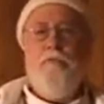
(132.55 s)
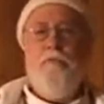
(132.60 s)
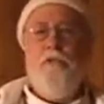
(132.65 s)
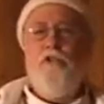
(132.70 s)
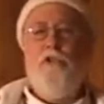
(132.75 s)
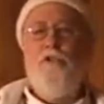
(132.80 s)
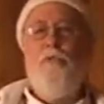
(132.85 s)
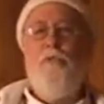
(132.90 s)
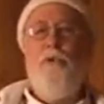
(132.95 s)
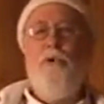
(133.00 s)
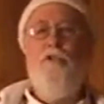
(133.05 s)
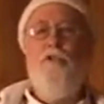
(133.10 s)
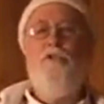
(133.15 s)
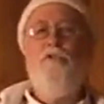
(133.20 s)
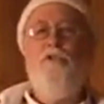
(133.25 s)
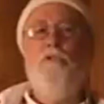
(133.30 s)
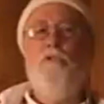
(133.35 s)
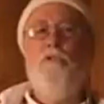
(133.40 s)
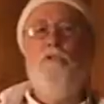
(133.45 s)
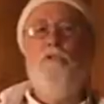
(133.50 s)
The
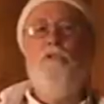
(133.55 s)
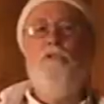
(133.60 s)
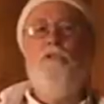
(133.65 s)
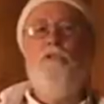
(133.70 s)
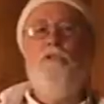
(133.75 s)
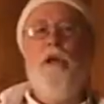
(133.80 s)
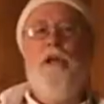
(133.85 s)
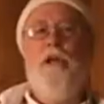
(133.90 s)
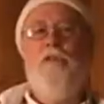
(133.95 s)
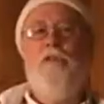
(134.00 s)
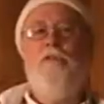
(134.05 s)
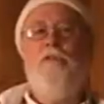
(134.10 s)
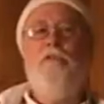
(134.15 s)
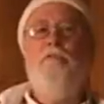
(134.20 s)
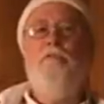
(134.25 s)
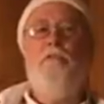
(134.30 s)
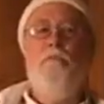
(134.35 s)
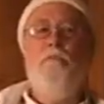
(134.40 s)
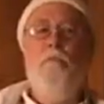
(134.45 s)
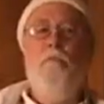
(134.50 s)
spiritual suicide is
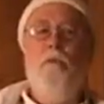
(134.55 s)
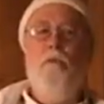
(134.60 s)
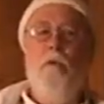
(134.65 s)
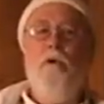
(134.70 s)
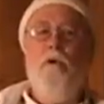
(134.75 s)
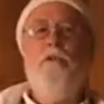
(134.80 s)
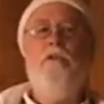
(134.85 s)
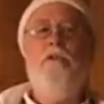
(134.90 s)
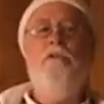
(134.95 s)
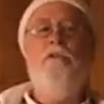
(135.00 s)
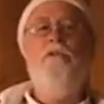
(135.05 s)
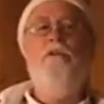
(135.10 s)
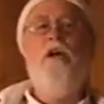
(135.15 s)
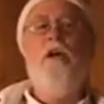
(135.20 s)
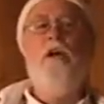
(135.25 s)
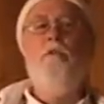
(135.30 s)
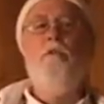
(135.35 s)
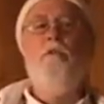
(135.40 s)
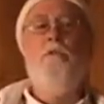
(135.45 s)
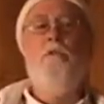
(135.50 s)
even more
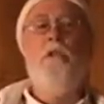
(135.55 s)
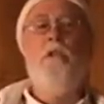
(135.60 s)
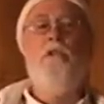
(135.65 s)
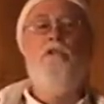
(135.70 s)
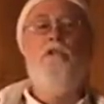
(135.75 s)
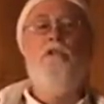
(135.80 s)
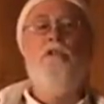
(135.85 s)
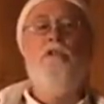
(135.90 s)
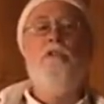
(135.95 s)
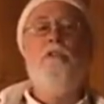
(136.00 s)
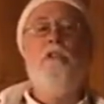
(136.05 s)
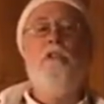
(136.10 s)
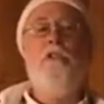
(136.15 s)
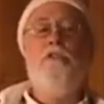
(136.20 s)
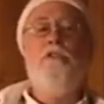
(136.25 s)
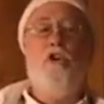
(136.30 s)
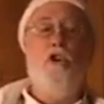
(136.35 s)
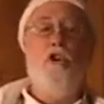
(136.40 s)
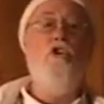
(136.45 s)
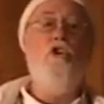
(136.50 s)
undesirable because it's
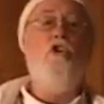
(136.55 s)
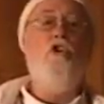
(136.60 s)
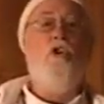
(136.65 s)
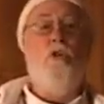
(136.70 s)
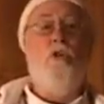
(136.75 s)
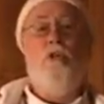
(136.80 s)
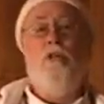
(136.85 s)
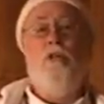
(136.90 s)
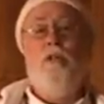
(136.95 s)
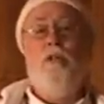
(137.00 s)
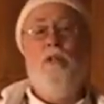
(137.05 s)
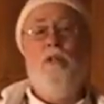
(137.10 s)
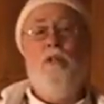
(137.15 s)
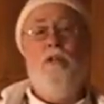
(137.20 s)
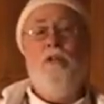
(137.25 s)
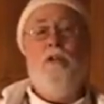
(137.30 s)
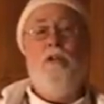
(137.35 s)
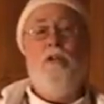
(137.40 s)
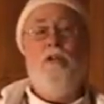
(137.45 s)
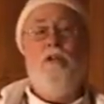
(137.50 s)
eternal.
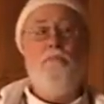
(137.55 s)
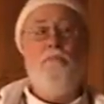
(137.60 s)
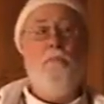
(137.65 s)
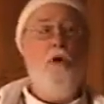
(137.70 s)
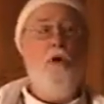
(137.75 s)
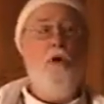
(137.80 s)
It's